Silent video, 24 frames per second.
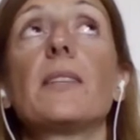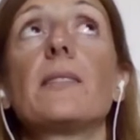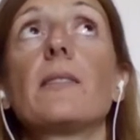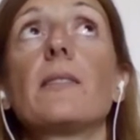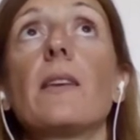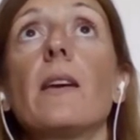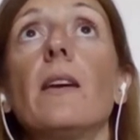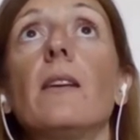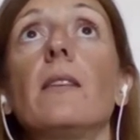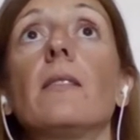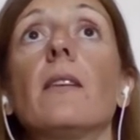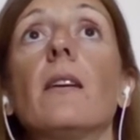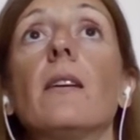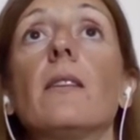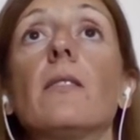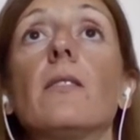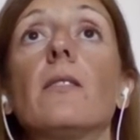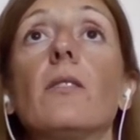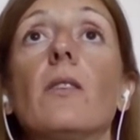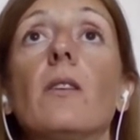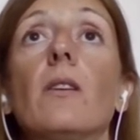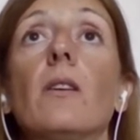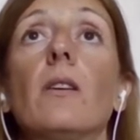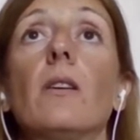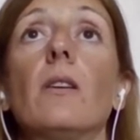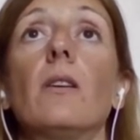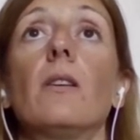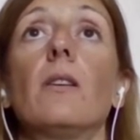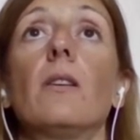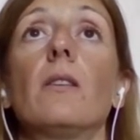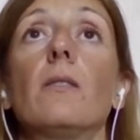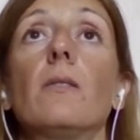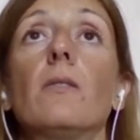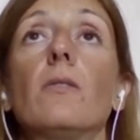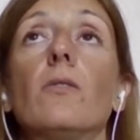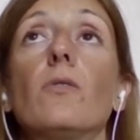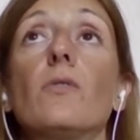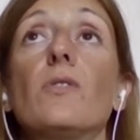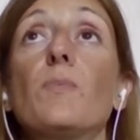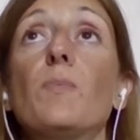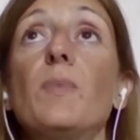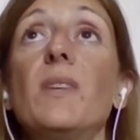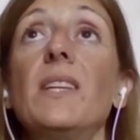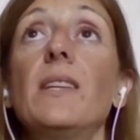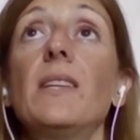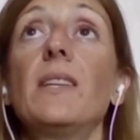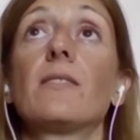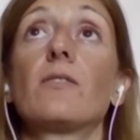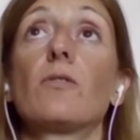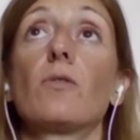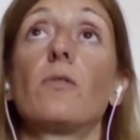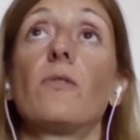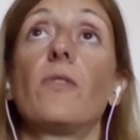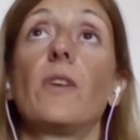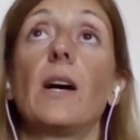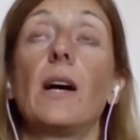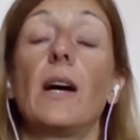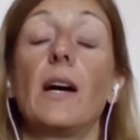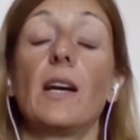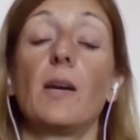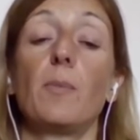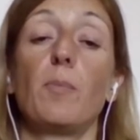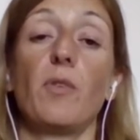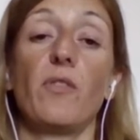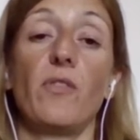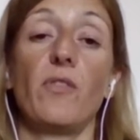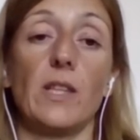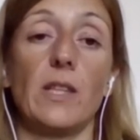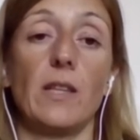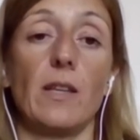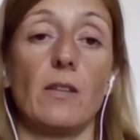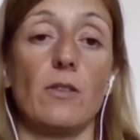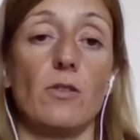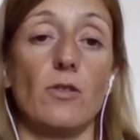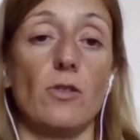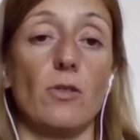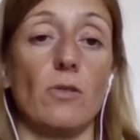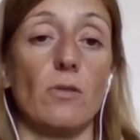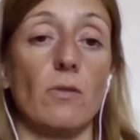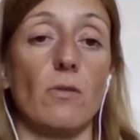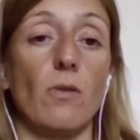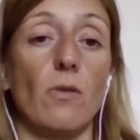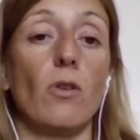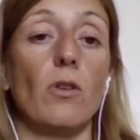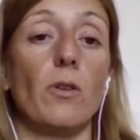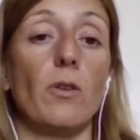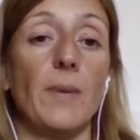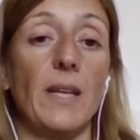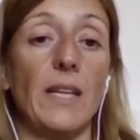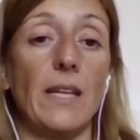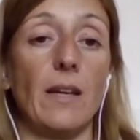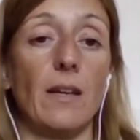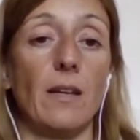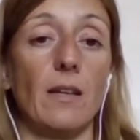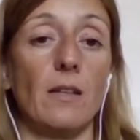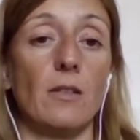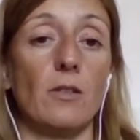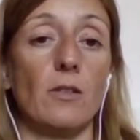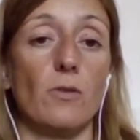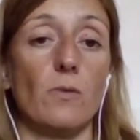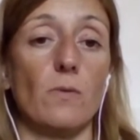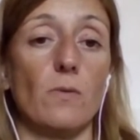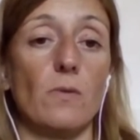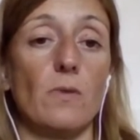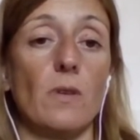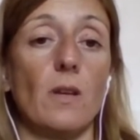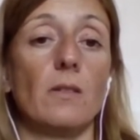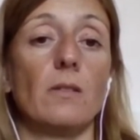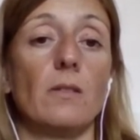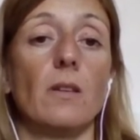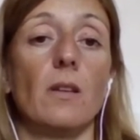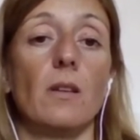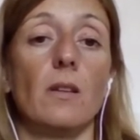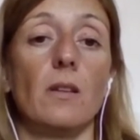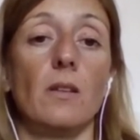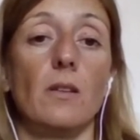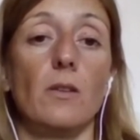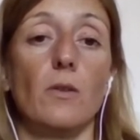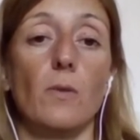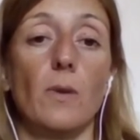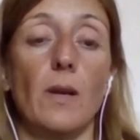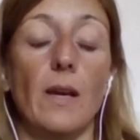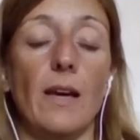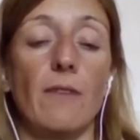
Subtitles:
by saying that there's been a sort of a hype of attention on media issues at the EU